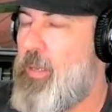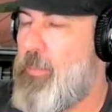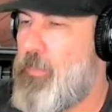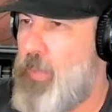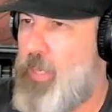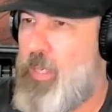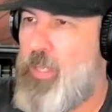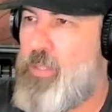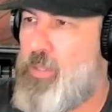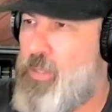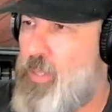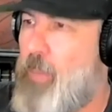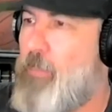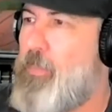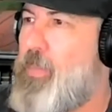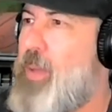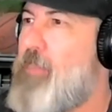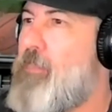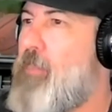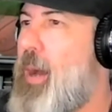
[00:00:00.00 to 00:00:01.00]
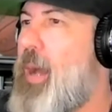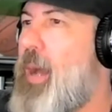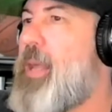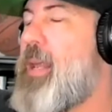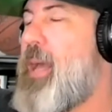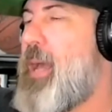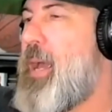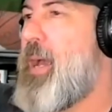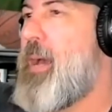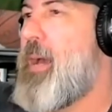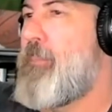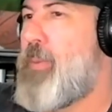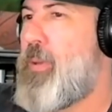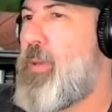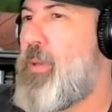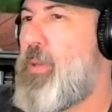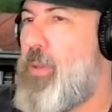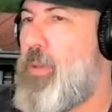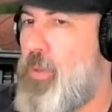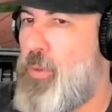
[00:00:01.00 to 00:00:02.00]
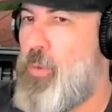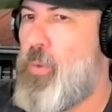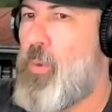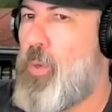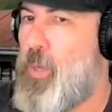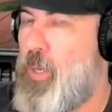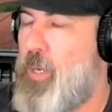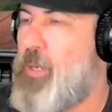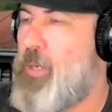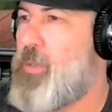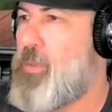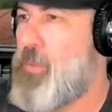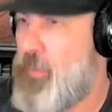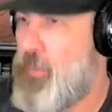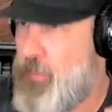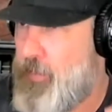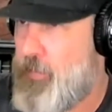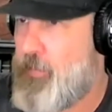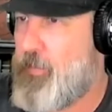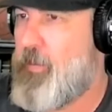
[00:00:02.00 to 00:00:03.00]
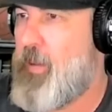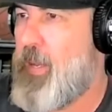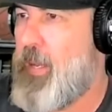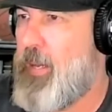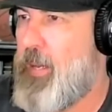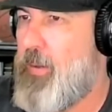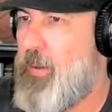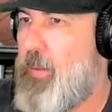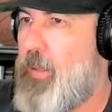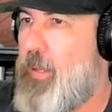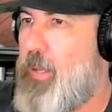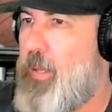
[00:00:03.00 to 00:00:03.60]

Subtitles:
because something might happen, you are going to fail.